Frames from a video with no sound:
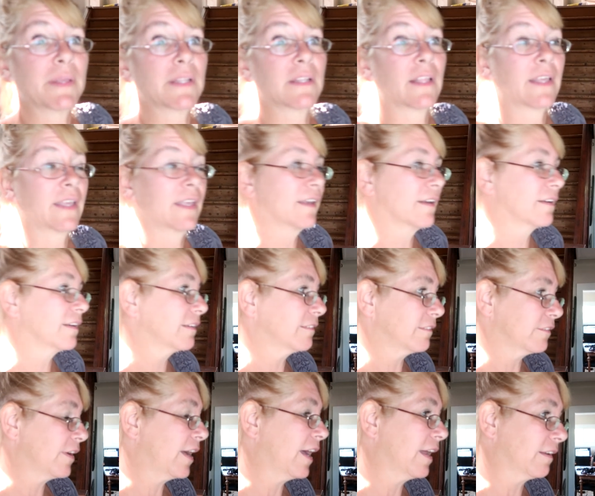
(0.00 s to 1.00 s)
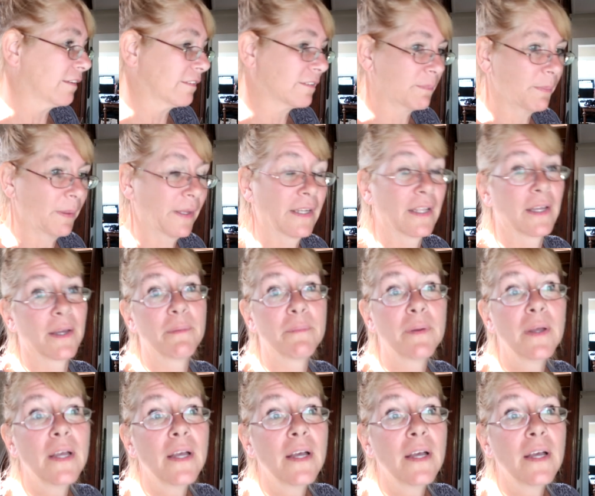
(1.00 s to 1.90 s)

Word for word: And like, I don't know how to explain it.